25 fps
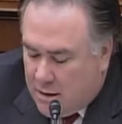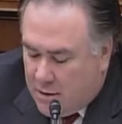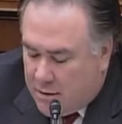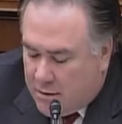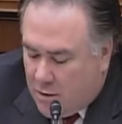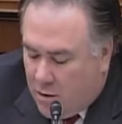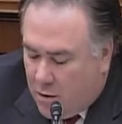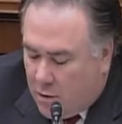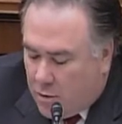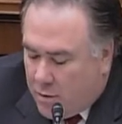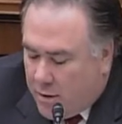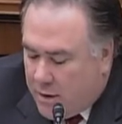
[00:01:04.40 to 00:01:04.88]

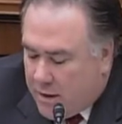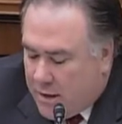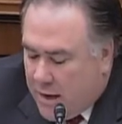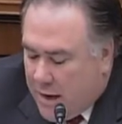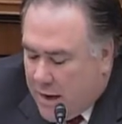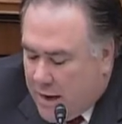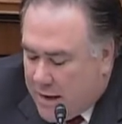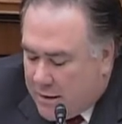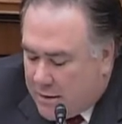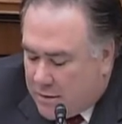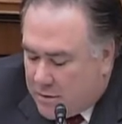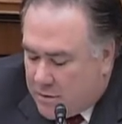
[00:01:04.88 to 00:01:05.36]
the already
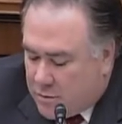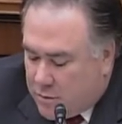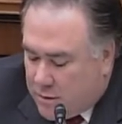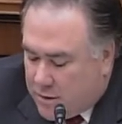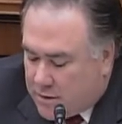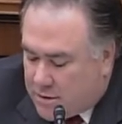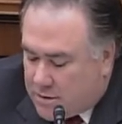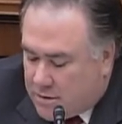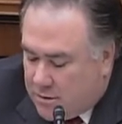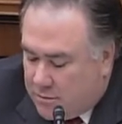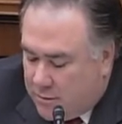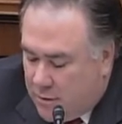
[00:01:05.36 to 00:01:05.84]
heightened
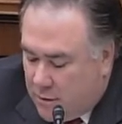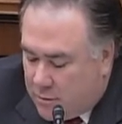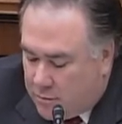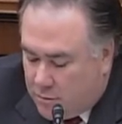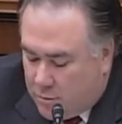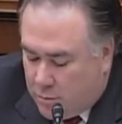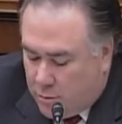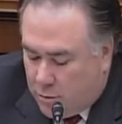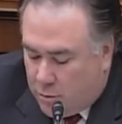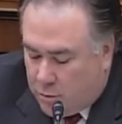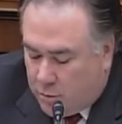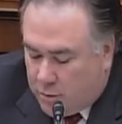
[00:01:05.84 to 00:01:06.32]
risk to
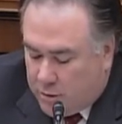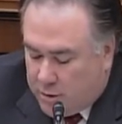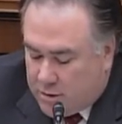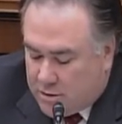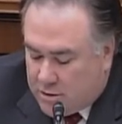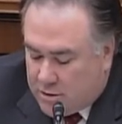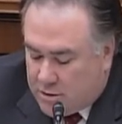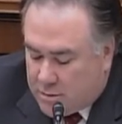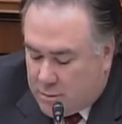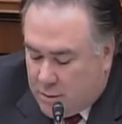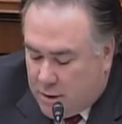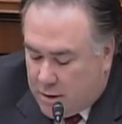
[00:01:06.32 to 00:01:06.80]
vulnerable
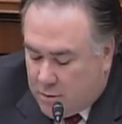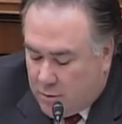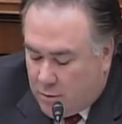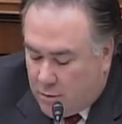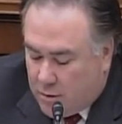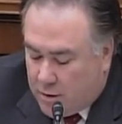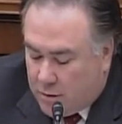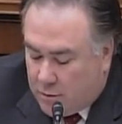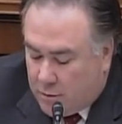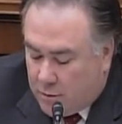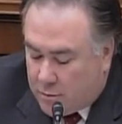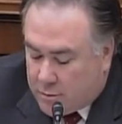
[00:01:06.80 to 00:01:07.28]
religious
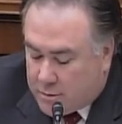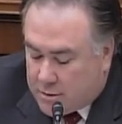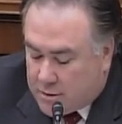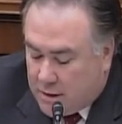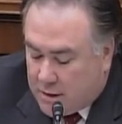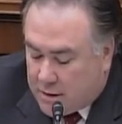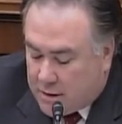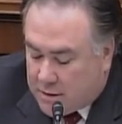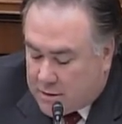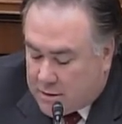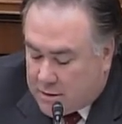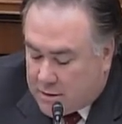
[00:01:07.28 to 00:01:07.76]
minority groups
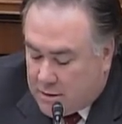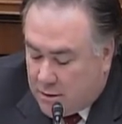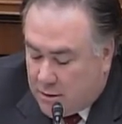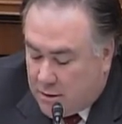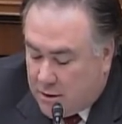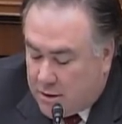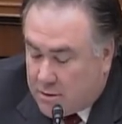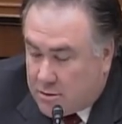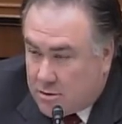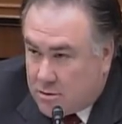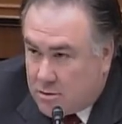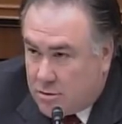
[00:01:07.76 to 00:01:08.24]
like
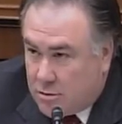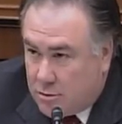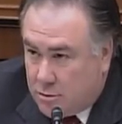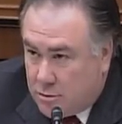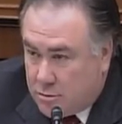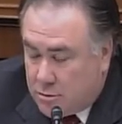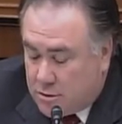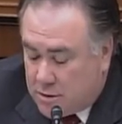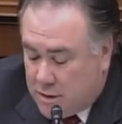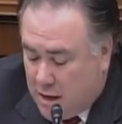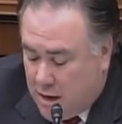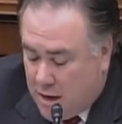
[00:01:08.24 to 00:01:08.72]
Assyrians,
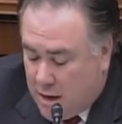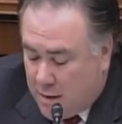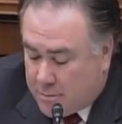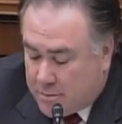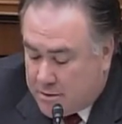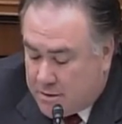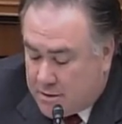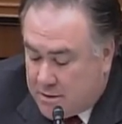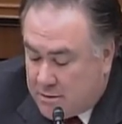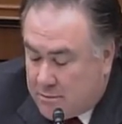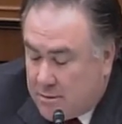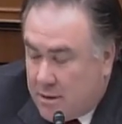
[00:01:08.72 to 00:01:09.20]
Jews,
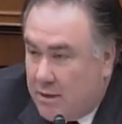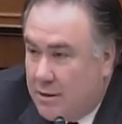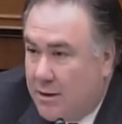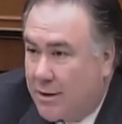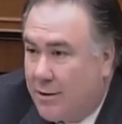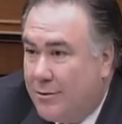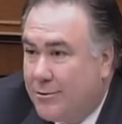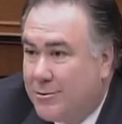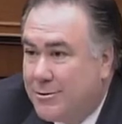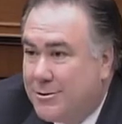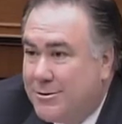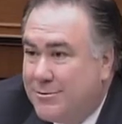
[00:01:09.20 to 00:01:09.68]
Copts, and
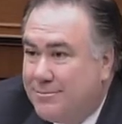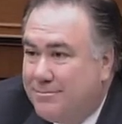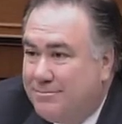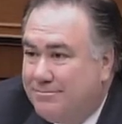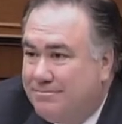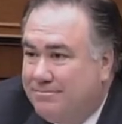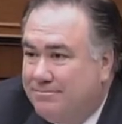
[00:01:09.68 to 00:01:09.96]
others?